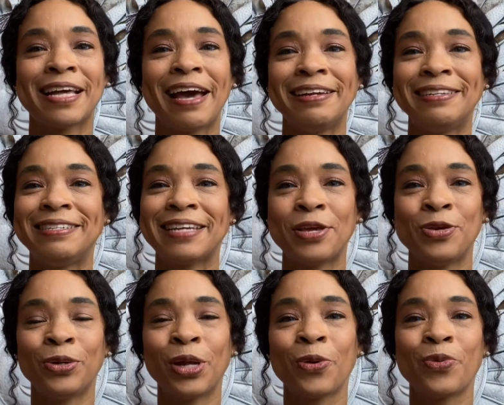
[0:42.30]
excited to take you
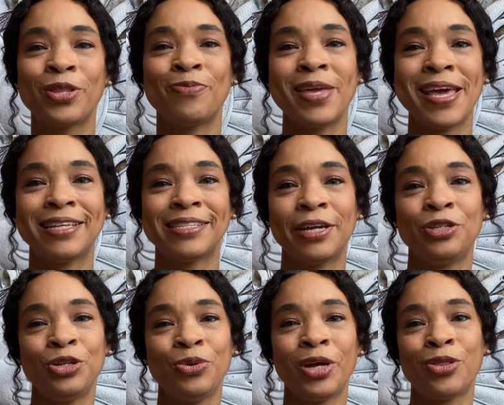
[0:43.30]
along with me as I
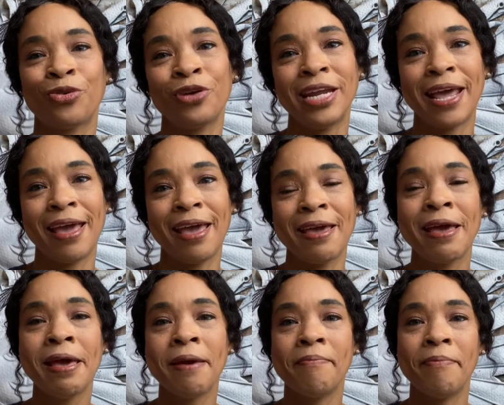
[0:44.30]
do a 3-day
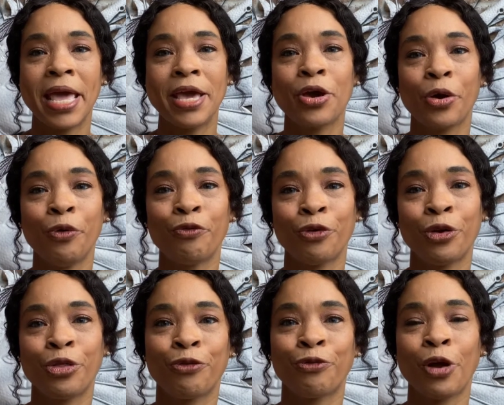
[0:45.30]
makeover,
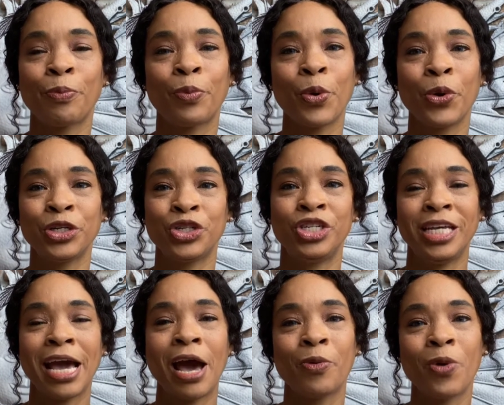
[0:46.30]
the front porch
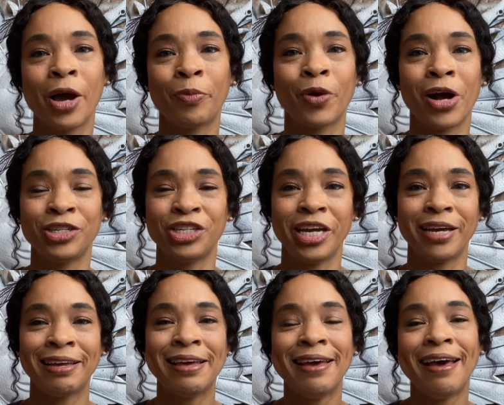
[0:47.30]
DIY project.
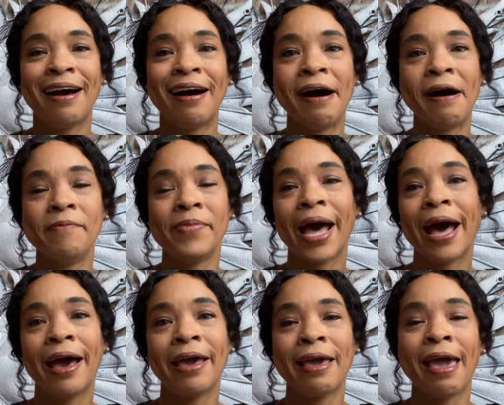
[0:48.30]

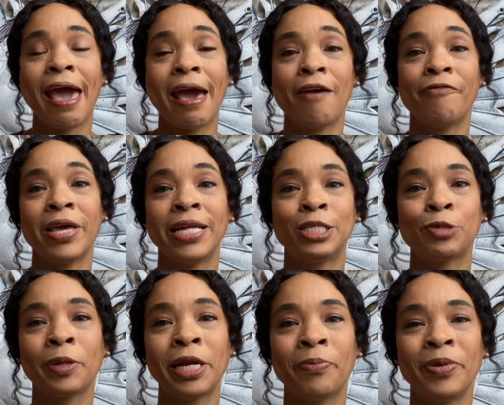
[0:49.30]
I have it
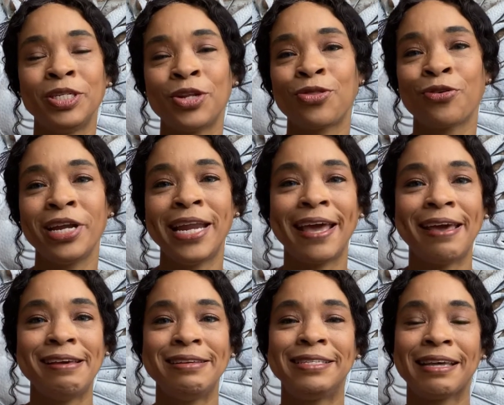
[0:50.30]
split up into 3
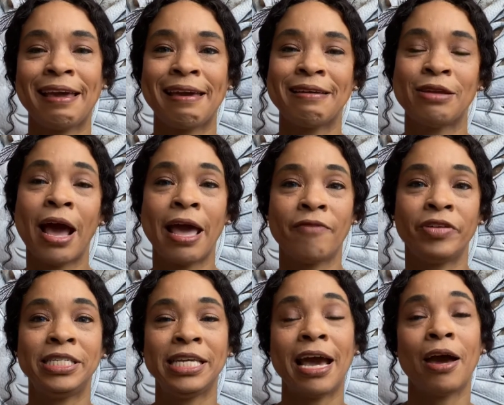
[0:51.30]
days, and I have a
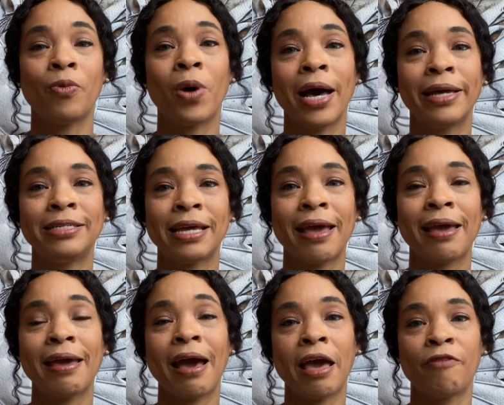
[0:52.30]
DIY
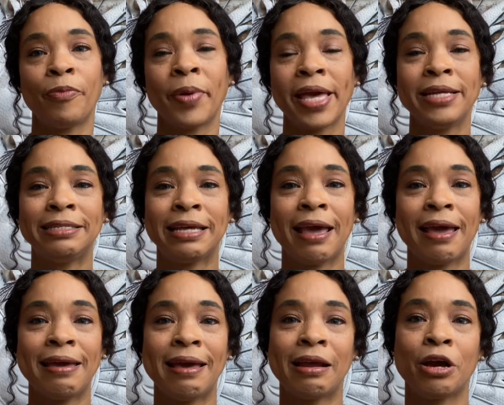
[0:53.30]
day, I have a paint
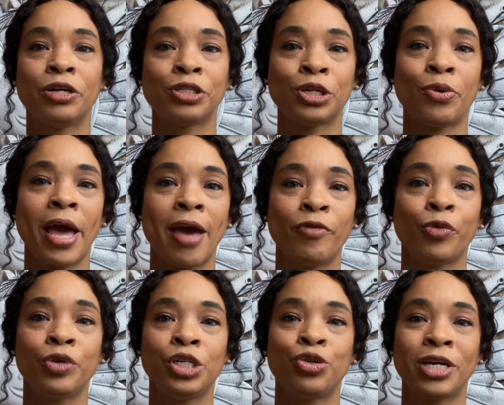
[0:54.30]
day, and I also have a
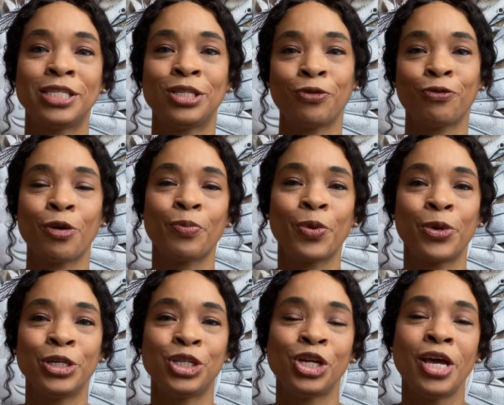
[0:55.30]
redress the front
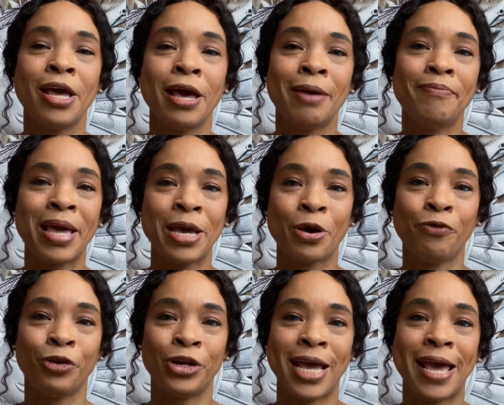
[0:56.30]
porch
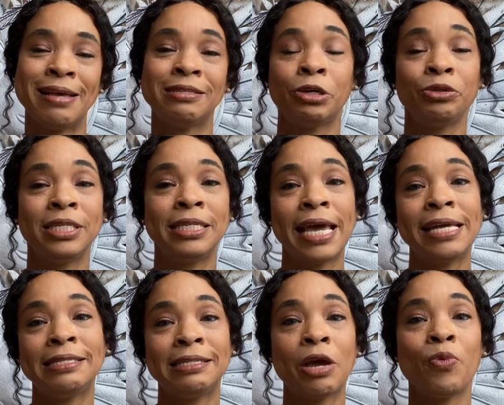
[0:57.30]
makeover day. So today
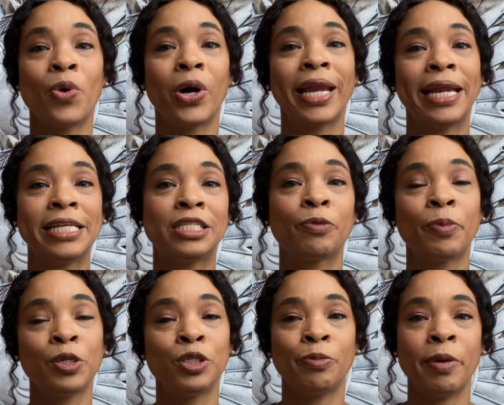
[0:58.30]
is day 1, and it's
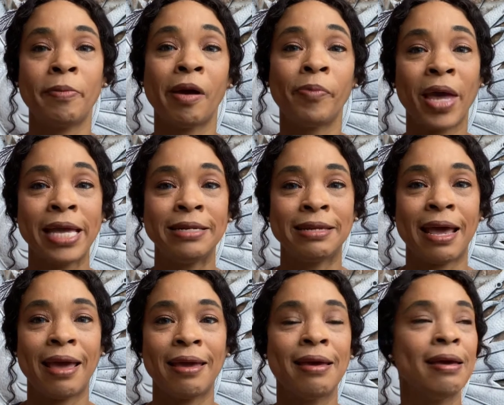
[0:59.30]
supposed to be my paint
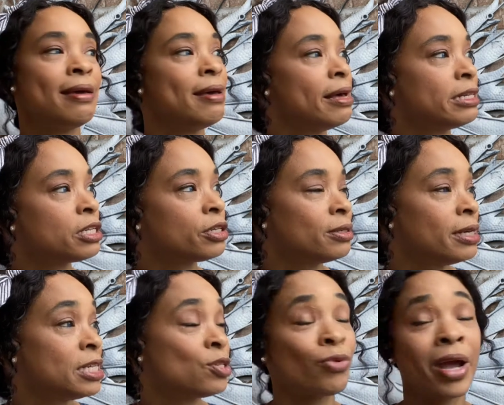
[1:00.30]
day.
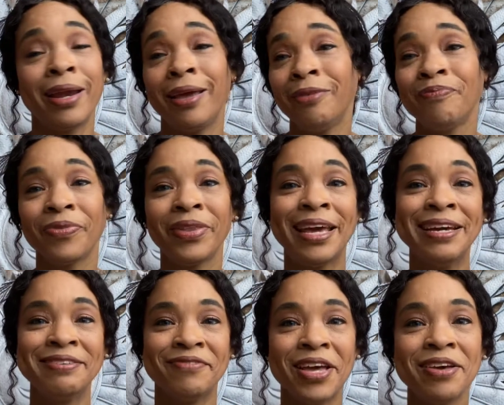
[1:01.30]
It's raining,
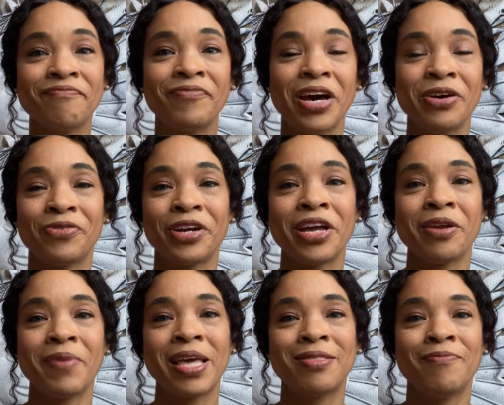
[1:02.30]
but we're gonna
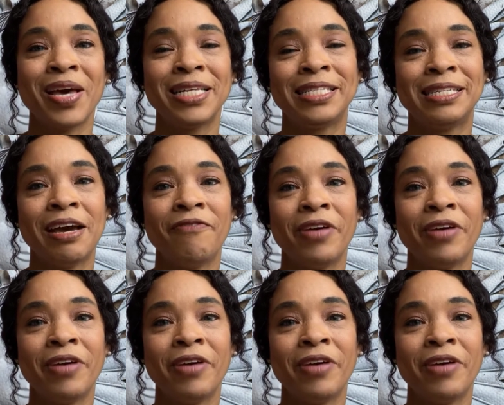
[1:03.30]
make the best of